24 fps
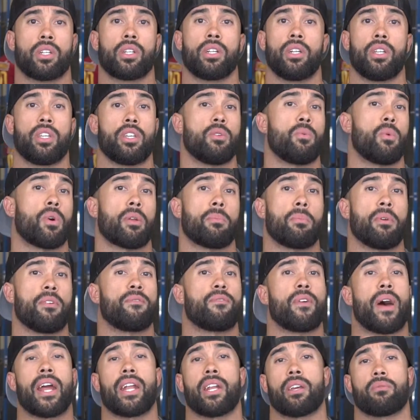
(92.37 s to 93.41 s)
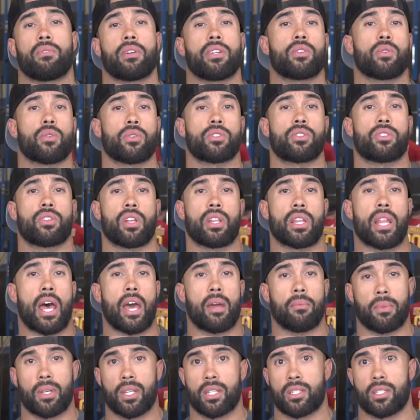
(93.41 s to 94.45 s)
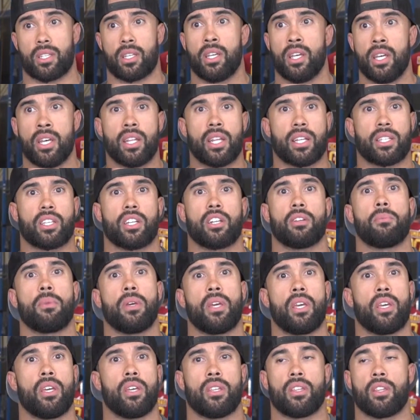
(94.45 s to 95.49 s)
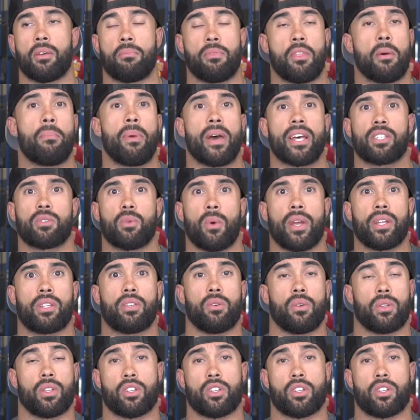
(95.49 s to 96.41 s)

clearly you want to be finding resources online because that's going to be the, the best way to.